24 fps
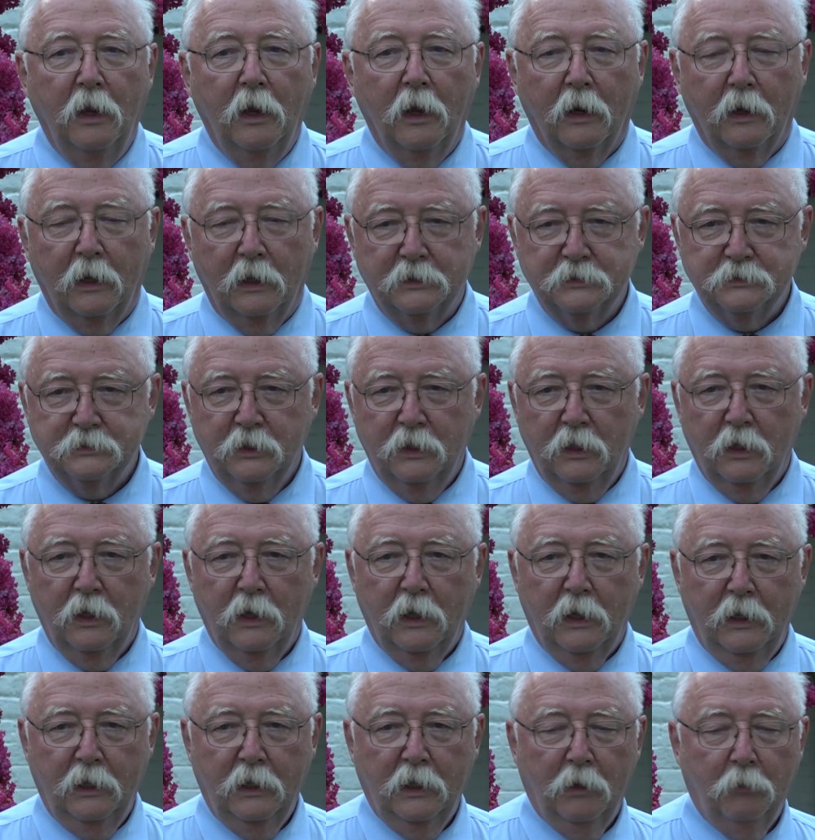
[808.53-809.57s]
And as they are
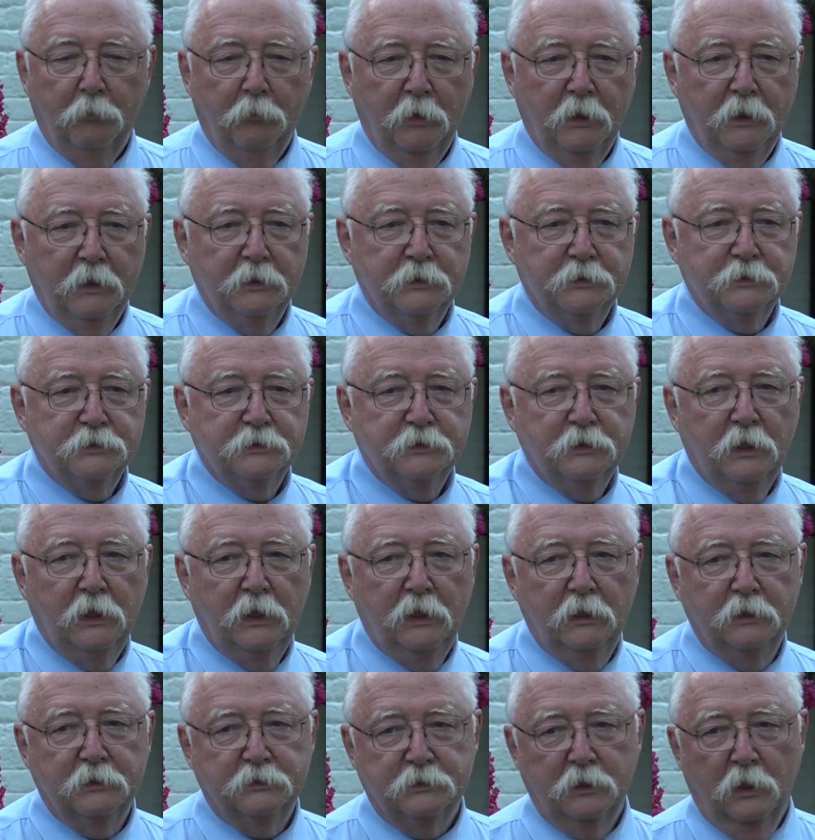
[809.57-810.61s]
lined up, he
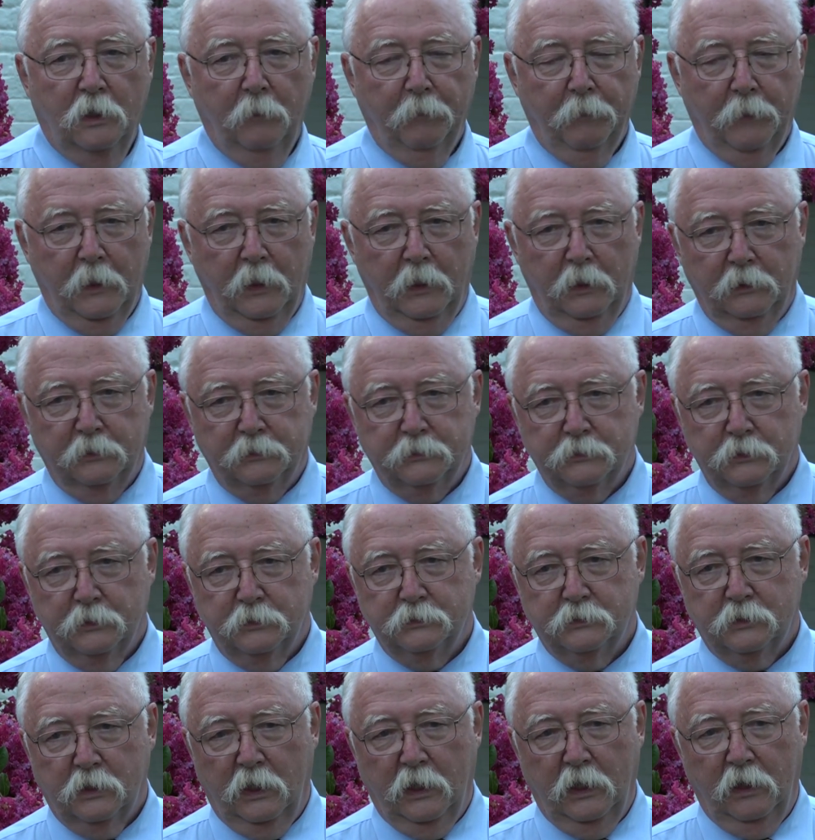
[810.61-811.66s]
sees his
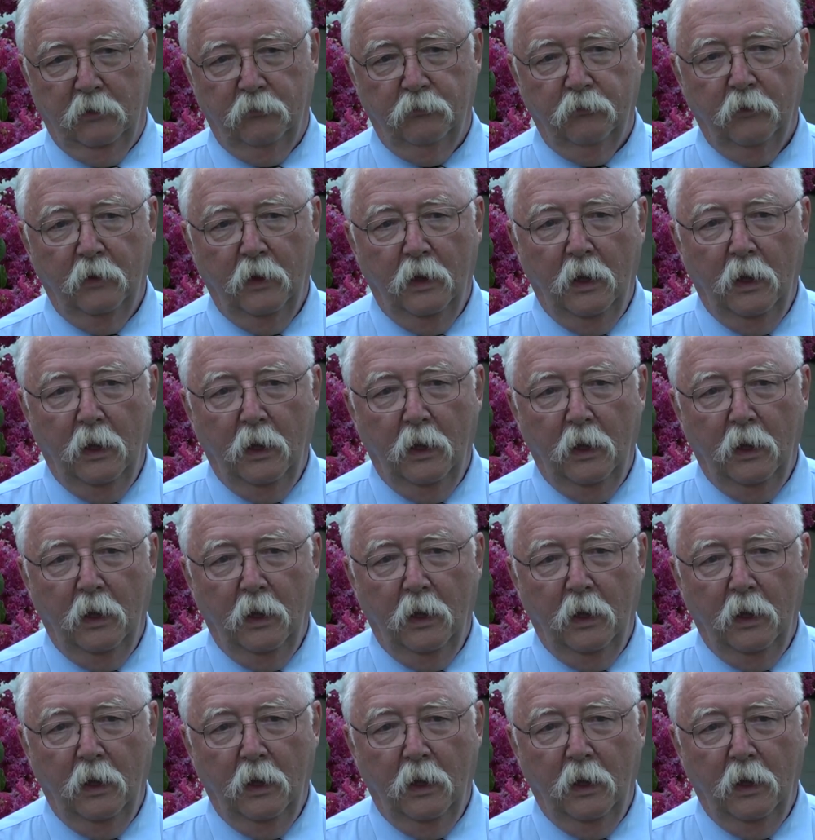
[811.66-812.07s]
slave.